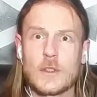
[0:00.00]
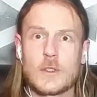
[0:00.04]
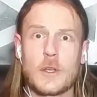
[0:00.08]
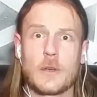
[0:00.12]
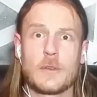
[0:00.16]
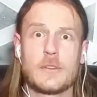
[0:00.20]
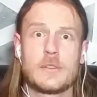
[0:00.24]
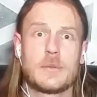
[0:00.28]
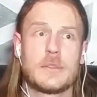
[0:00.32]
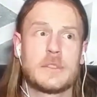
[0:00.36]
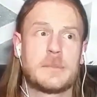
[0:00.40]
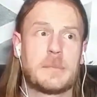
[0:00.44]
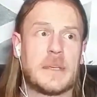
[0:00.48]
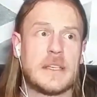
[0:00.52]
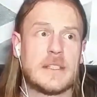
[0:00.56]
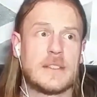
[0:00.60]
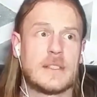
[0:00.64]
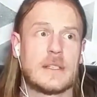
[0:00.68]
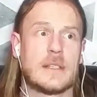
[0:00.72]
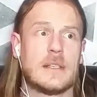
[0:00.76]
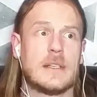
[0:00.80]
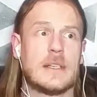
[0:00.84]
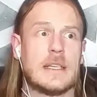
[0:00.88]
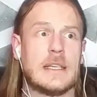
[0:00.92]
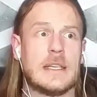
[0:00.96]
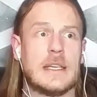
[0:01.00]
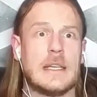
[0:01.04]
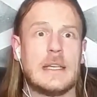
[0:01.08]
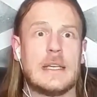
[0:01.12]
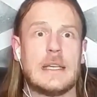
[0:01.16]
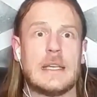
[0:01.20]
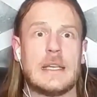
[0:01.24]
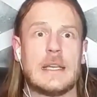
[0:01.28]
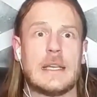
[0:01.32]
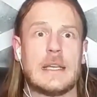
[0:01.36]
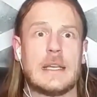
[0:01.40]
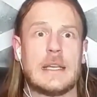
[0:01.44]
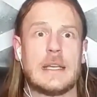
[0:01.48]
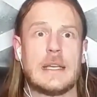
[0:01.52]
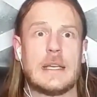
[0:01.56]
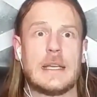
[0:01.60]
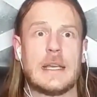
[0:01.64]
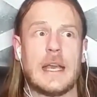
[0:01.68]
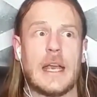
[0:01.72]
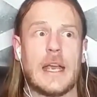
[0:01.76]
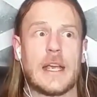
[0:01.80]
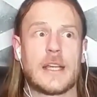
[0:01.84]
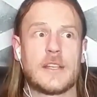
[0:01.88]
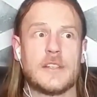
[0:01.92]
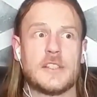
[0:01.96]
the choice was basically
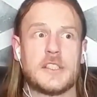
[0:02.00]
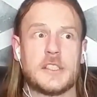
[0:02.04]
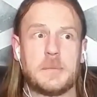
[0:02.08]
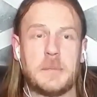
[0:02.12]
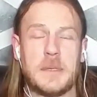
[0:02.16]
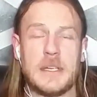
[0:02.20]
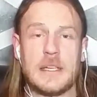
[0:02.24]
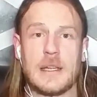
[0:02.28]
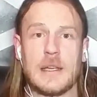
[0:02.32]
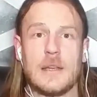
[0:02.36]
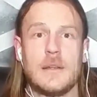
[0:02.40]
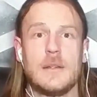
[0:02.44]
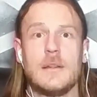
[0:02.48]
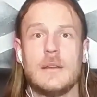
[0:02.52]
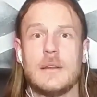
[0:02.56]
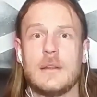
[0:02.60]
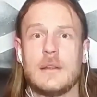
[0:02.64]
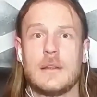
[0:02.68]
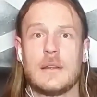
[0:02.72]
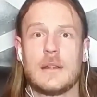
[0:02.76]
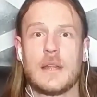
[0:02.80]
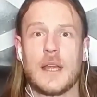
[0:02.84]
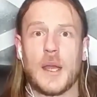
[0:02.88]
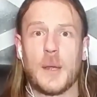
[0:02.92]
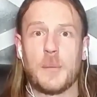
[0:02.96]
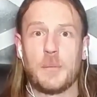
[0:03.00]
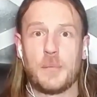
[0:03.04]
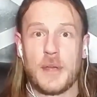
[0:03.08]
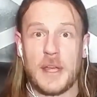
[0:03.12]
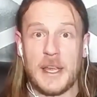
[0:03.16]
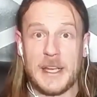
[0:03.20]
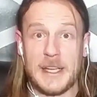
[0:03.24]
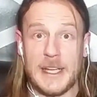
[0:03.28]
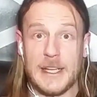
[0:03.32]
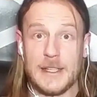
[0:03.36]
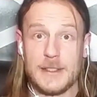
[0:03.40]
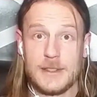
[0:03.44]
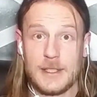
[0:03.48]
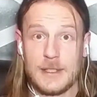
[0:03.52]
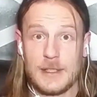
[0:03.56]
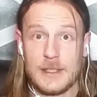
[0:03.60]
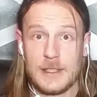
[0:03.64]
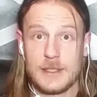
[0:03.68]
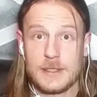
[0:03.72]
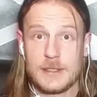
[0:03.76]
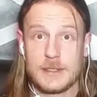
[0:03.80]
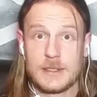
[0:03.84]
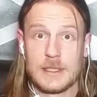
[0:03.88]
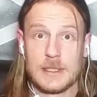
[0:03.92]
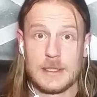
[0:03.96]
I could speak out and put an end to
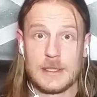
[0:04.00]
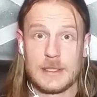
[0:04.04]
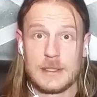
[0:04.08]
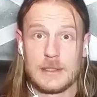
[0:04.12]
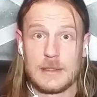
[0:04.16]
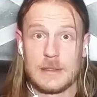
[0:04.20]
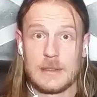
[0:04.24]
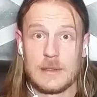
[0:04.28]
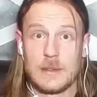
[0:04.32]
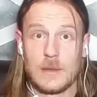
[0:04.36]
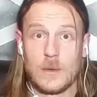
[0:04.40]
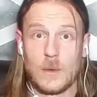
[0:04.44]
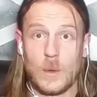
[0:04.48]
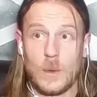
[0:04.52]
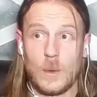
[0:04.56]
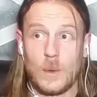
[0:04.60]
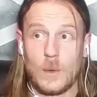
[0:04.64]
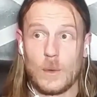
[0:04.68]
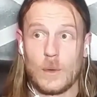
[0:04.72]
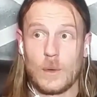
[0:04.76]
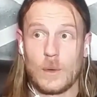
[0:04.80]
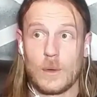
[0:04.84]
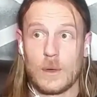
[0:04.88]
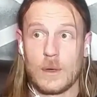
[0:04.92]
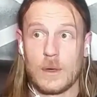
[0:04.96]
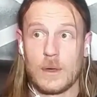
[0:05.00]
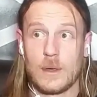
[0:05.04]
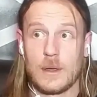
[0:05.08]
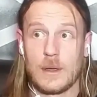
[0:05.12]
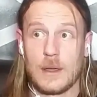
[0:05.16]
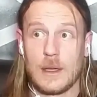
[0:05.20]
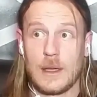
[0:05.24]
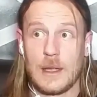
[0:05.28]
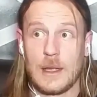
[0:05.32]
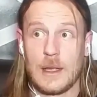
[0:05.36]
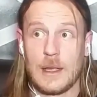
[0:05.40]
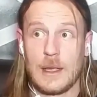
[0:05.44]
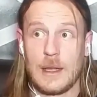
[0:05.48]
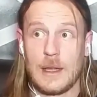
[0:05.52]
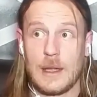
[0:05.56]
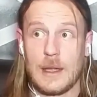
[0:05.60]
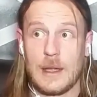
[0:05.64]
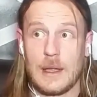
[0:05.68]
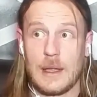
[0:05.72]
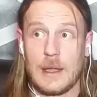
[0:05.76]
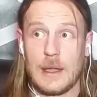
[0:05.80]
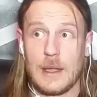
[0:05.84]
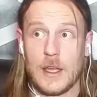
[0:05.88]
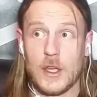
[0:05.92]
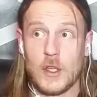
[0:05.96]
this or
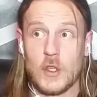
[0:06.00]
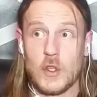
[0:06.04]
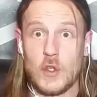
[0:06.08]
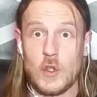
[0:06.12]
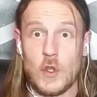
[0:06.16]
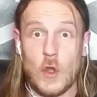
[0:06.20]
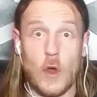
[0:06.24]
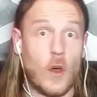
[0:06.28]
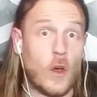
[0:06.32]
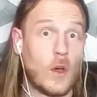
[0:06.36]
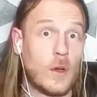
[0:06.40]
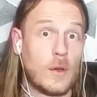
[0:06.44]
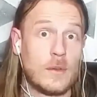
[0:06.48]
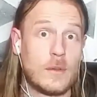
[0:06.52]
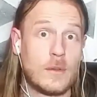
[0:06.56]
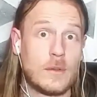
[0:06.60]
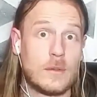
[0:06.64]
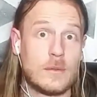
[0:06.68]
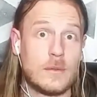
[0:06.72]
not.